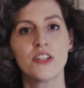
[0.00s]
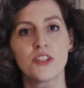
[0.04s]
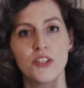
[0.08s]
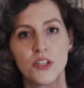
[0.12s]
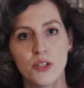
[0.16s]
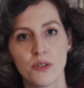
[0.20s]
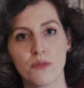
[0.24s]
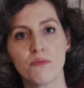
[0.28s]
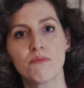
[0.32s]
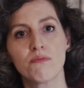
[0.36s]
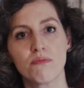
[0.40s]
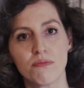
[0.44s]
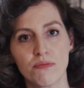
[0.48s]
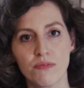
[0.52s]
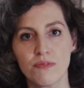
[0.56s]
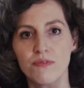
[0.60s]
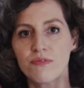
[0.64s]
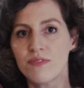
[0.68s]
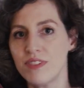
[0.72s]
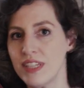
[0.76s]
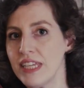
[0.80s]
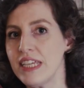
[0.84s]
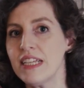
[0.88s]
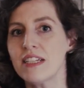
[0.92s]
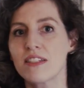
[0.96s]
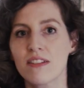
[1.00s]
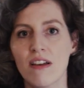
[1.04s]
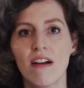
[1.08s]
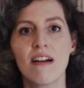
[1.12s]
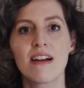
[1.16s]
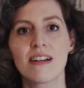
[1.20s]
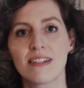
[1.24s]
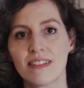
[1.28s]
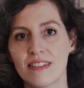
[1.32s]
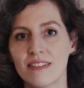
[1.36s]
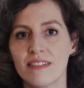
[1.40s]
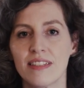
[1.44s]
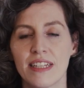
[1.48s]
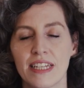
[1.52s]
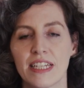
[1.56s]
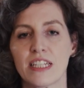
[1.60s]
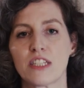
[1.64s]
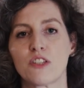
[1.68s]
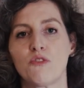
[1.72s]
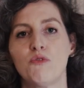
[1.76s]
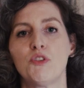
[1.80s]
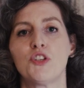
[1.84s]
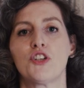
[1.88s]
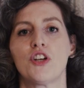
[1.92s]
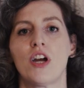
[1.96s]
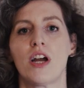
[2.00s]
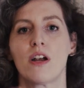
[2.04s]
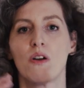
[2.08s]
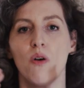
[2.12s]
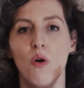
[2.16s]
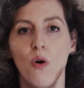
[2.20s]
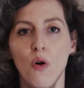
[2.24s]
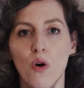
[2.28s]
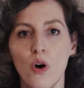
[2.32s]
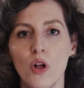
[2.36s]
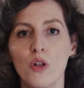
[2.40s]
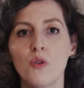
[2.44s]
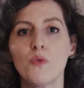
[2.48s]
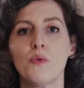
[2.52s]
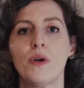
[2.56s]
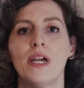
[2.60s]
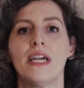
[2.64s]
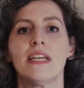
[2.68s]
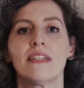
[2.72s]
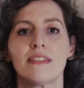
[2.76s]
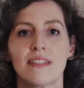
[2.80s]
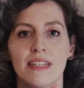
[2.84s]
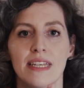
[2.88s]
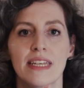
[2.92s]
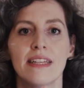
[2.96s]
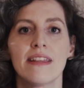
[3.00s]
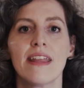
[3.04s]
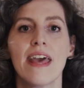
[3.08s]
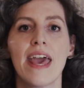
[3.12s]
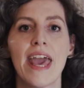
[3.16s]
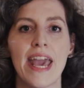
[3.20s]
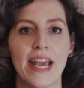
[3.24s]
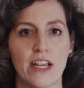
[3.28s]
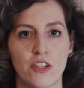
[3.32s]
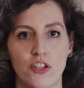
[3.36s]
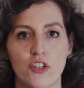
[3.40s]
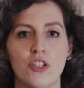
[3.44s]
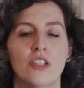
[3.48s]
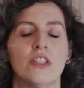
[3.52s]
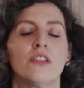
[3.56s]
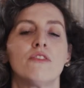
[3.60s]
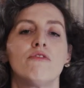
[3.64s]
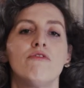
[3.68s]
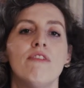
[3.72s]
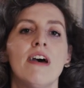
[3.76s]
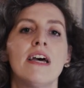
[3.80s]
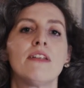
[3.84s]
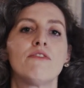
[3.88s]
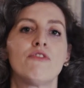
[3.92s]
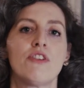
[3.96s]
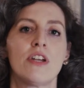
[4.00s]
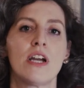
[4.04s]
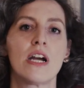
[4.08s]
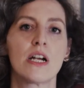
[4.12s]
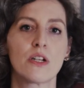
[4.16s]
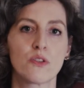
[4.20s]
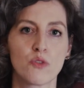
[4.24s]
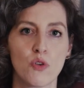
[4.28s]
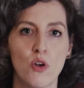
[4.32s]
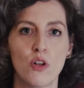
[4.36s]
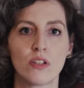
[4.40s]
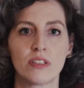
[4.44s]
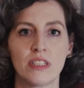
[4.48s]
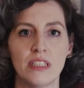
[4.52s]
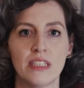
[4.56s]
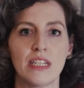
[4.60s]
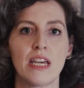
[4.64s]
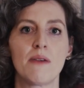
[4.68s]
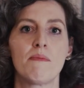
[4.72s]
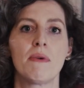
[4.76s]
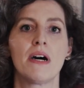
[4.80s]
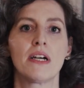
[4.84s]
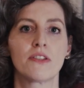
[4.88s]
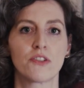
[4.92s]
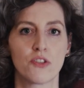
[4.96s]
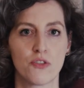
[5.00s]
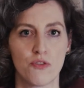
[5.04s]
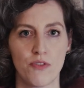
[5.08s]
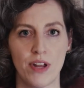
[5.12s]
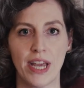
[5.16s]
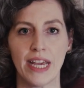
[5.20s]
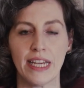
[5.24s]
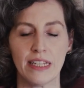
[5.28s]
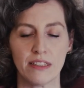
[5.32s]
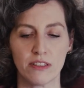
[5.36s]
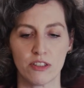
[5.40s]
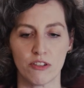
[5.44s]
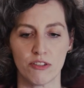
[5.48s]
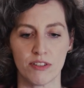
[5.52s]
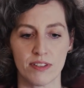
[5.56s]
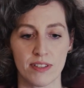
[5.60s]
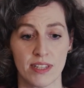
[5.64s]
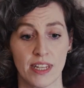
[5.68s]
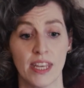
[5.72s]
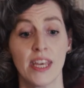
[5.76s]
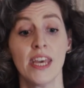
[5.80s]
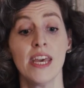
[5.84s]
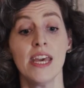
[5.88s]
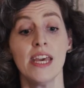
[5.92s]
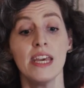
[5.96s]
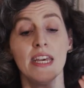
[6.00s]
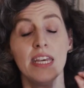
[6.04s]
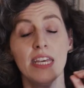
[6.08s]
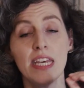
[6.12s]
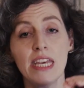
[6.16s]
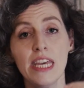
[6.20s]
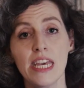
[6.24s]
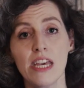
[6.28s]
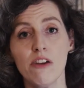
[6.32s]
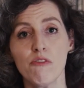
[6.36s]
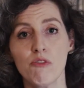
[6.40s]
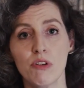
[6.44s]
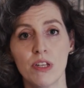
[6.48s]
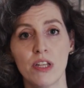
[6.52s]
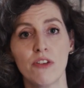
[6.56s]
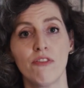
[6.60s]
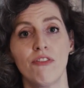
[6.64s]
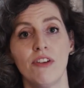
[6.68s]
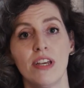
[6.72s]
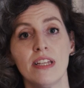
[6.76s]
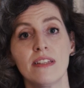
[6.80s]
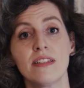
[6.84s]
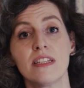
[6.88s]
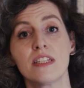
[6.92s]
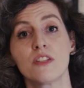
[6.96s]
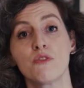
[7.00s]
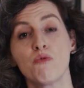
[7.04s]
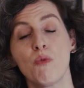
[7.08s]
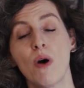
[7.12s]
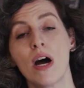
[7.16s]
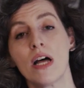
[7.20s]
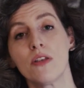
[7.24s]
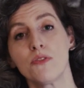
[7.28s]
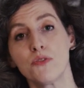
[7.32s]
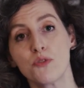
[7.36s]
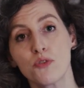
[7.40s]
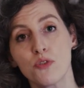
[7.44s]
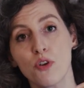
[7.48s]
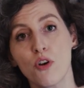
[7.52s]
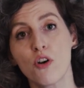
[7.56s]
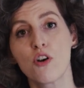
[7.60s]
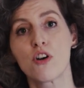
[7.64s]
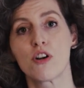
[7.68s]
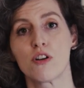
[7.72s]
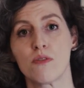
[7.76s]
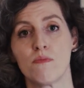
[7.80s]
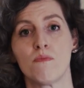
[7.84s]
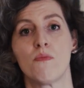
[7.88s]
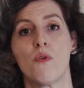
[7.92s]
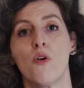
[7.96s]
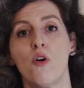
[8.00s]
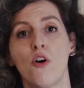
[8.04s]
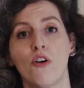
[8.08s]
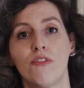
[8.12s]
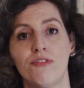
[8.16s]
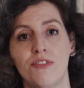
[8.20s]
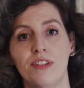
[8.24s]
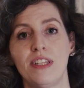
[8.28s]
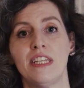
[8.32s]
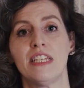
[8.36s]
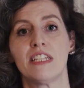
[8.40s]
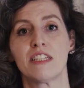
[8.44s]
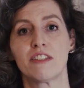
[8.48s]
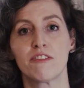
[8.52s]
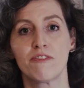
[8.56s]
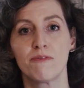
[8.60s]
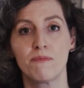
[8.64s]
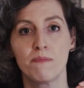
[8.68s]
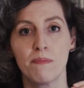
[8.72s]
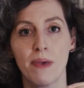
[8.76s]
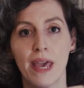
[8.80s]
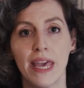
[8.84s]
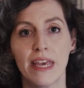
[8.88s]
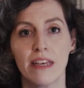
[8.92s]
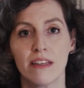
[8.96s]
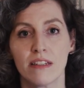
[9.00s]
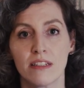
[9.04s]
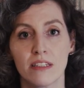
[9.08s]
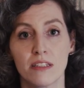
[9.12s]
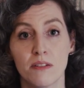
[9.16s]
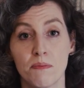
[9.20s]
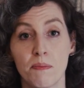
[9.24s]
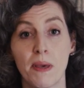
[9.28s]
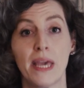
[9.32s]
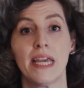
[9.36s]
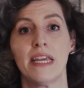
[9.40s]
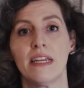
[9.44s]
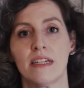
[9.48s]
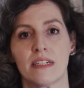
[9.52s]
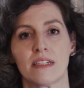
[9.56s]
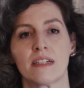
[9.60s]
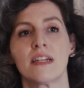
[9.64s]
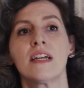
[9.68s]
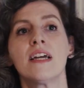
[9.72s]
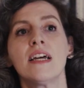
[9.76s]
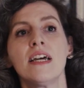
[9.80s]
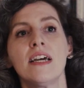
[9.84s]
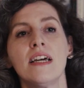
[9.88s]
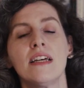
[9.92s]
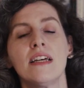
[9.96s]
So these are the things which are always in action when we are talking about creativity. Even if it is one term of these pair